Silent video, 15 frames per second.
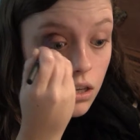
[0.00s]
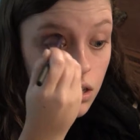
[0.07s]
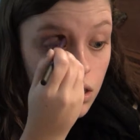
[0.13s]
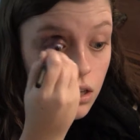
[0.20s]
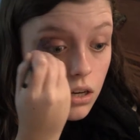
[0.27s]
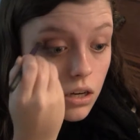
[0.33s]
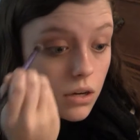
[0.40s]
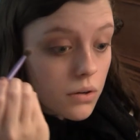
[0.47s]

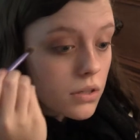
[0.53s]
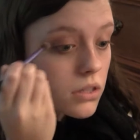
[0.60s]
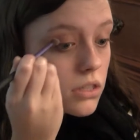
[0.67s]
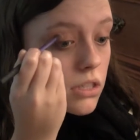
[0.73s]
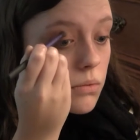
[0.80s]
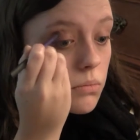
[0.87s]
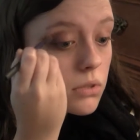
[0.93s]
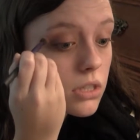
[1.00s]
You know, it
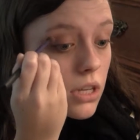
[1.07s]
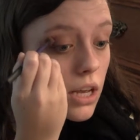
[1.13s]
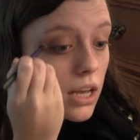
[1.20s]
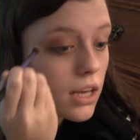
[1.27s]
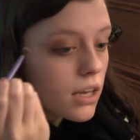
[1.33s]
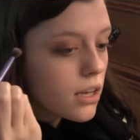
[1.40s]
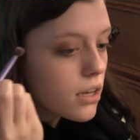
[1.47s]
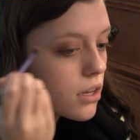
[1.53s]
seems
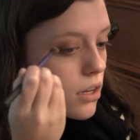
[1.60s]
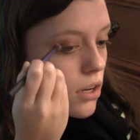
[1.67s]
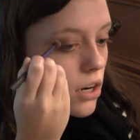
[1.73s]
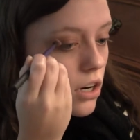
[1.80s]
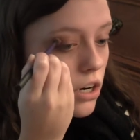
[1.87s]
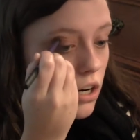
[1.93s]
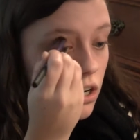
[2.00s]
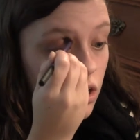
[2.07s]
like
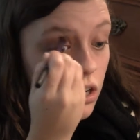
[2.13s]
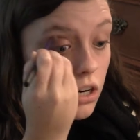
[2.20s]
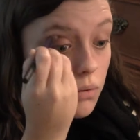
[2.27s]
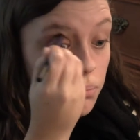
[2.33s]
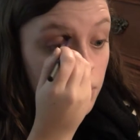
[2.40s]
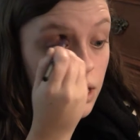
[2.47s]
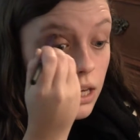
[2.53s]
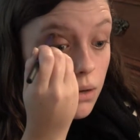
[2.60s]
her or her
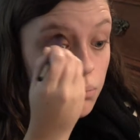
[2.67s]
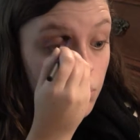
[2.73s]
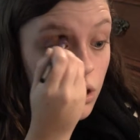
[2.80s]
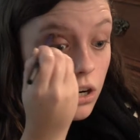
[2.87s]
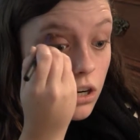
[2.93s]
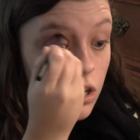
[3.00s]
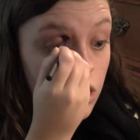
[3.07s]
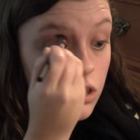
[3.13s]
makeup
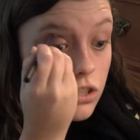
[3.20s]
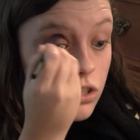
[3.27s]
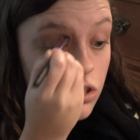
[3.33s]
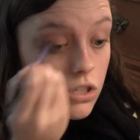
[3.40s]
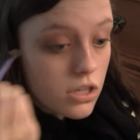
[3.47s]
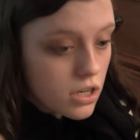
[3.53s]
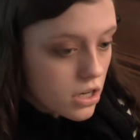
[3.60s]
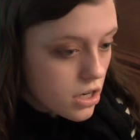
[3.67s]

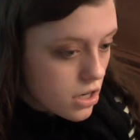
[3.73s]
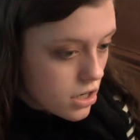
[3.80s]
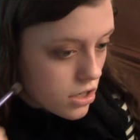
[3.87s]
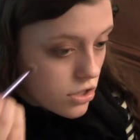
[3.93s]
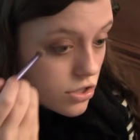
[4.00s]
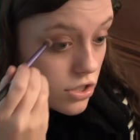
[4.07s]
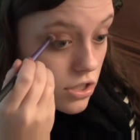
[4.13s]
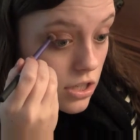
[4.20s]
artist
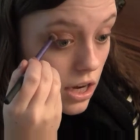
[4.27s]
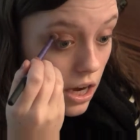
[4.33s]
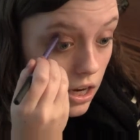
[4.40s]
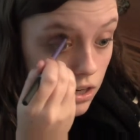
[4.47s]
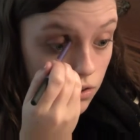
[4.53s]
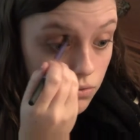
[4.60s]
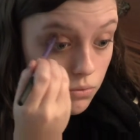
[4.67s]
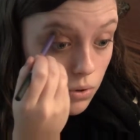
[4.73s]
just
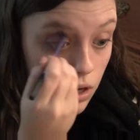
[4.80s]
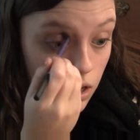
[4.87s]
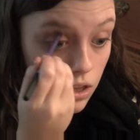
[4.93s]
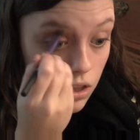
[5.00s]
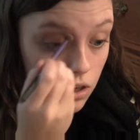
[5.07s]
kind of went a